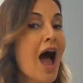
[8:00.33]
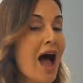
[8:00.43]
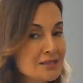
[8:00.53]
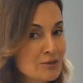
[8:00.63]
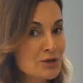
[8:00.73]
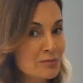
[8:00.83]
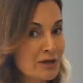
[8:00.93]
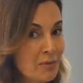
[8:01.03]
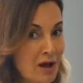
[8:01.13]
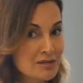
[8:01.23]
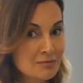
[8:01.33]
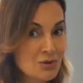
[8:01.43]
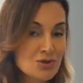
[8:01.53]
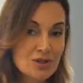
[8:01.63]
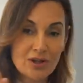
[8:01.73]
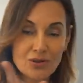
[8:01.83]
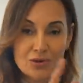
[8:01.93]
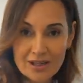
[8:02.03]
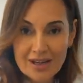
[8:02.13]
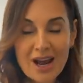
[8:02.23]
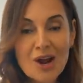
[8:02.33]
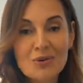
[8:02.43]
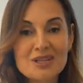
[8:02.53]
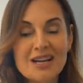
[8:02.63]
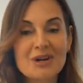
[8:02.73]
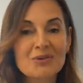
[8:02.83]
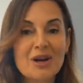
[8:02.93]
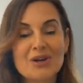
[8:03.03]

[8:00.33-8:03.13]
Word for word: as much money possible so that you can redecorate